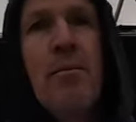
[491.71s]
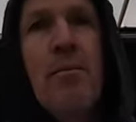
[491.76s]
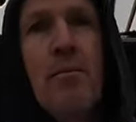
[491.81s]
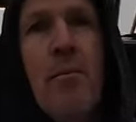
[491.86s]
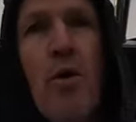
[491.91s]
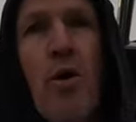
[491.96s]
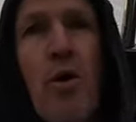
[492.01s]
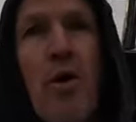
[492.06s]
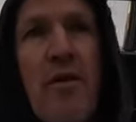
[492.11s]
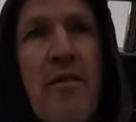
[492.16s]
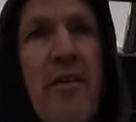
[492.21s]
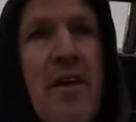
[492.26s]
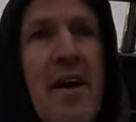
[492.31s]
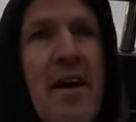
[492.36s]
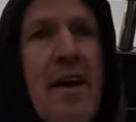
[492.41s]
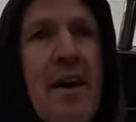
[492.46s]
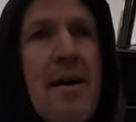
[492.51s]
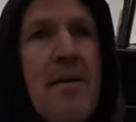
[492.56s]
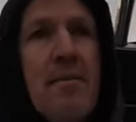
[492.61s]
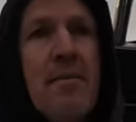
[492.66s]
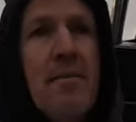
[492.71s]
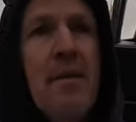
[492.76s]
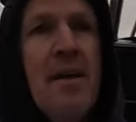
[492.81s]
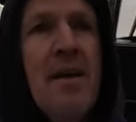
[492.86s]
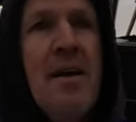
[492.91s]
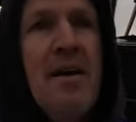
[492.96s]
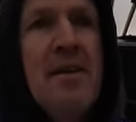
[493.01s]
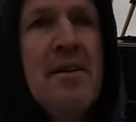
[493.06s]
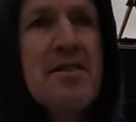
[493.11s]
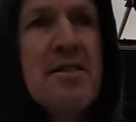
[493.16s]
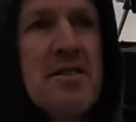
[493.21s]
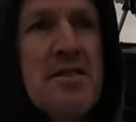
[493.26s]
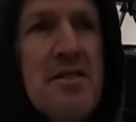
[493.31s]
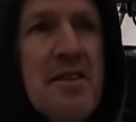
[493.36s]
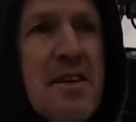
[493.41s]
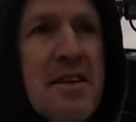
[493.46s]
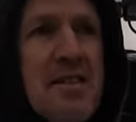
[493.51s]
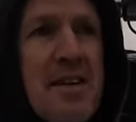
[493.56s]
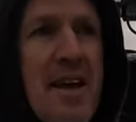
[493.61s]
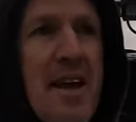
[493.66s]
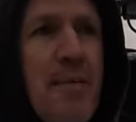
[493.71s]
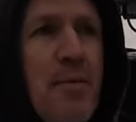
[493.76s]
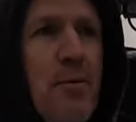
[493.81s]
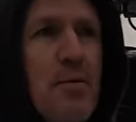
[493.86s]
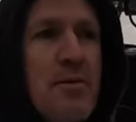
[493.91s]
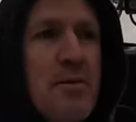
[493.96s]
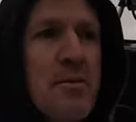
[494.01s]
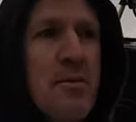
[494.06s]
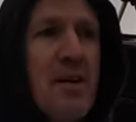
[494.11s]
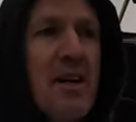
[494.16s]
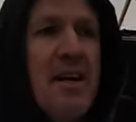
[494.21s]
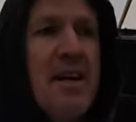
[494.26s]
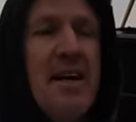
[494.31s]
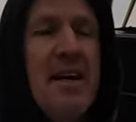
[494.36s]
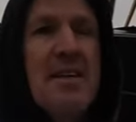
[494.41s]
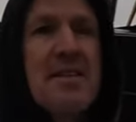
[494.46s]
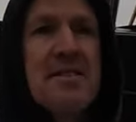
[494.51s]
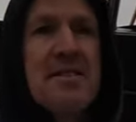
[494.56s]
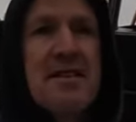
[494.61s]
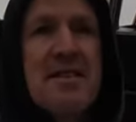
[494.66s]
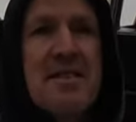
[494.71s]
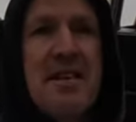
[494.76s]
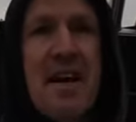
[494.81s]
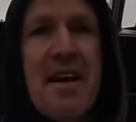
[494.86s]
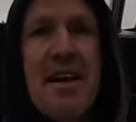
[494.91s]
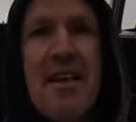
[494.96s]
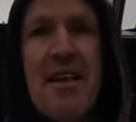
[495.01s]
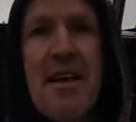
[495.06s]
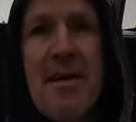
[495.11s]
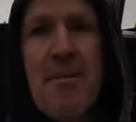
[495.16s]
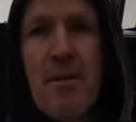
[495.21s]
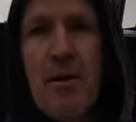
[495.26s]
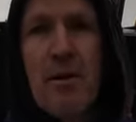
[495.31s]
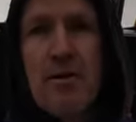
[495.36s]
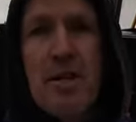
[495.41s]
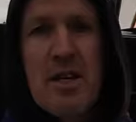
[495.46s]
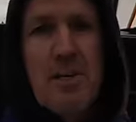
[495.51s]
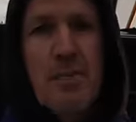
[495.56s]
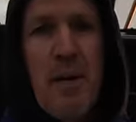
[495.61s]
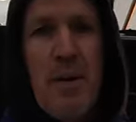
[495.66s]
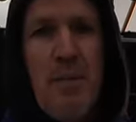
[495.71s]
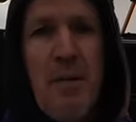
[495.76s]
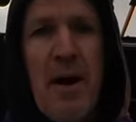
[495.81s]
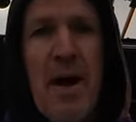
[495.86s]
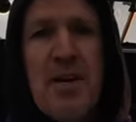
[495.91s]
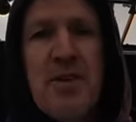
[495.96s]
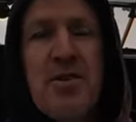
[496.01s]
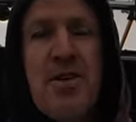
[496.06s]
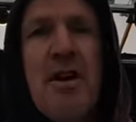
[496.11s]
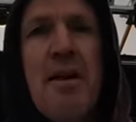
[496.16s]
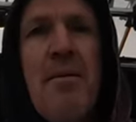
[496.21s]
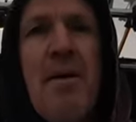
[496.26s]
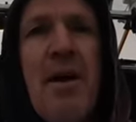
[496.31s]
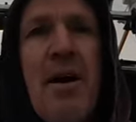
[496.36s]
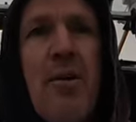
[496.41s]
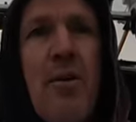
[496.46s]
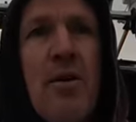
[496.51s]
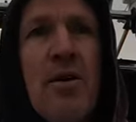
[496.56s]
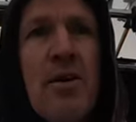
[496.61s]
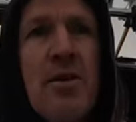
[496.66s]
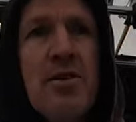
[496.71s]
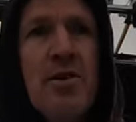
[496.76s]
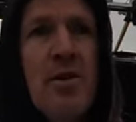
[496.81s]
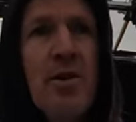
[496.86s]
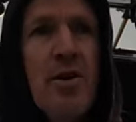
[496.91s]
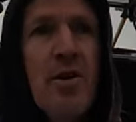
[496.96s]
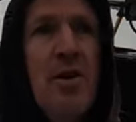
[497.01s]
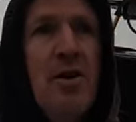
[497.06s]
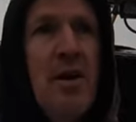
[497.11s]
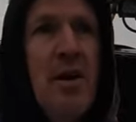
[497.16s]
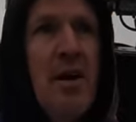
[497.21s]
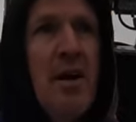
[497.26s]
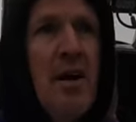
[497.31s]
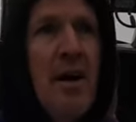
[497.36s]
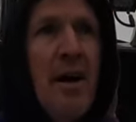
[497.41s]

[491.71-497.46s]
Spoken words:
more of a just an example to my kids, to say to them, look, just be passionate about what you do.